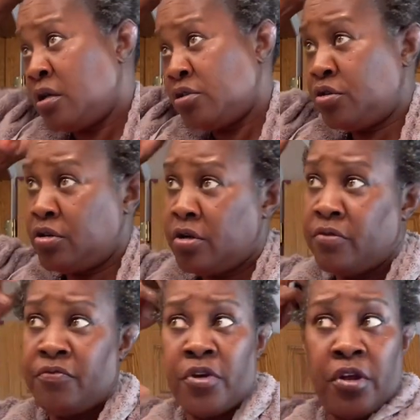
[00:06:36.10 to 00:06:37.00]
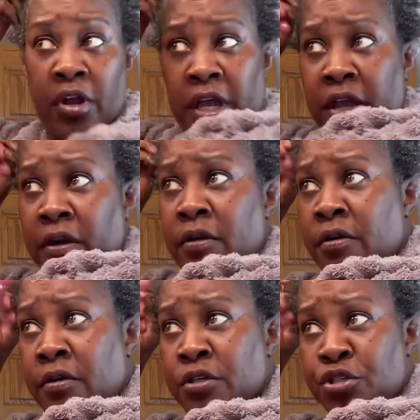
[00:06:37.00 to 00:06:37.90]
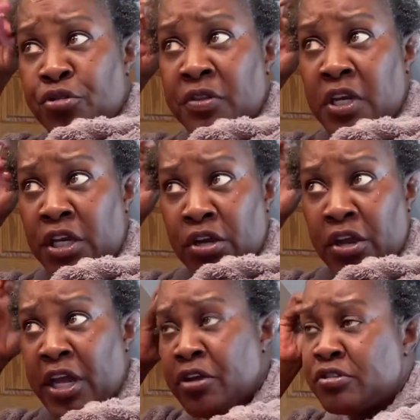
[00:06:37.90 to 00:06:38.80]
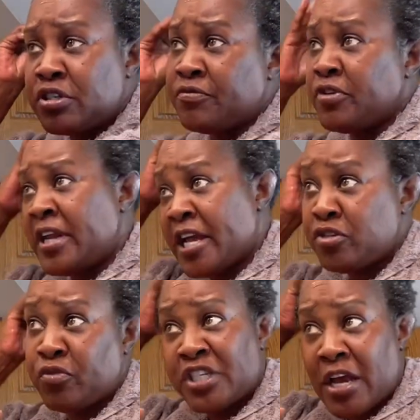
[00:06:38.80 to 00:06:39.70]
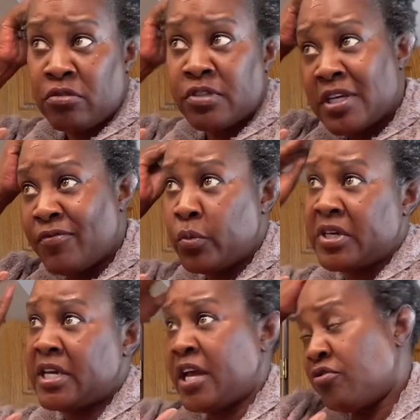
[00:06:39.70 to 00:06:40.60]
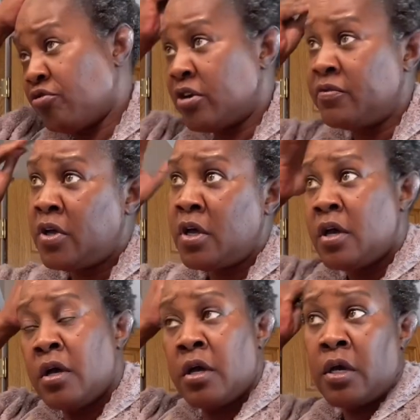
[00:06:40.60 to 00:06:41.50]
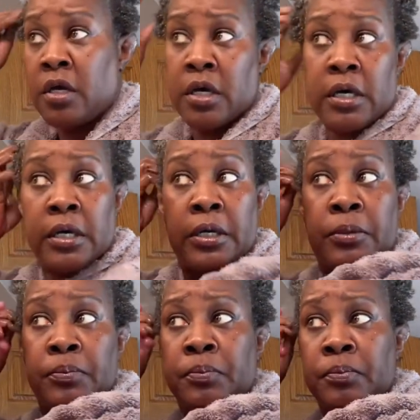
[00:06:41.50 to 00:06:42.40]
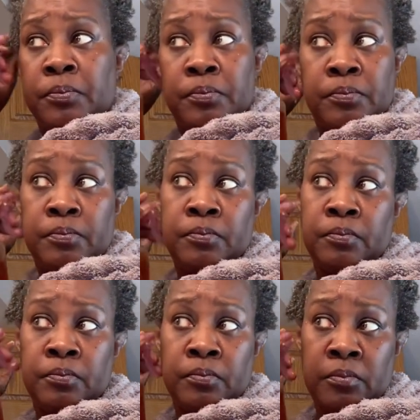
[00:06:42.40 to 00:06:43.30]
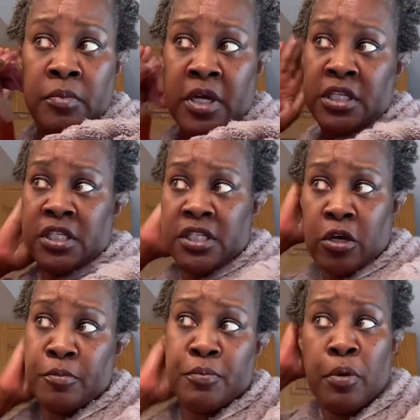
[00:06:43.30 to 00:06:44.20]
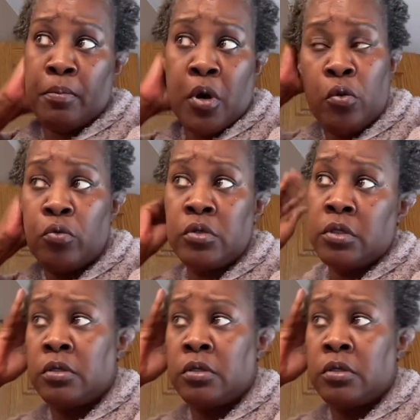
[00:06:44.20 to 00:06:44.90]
to your, for your hair. Strengthening your hair is good for dandruff, which I don't suffer with dandruff. It just helps promote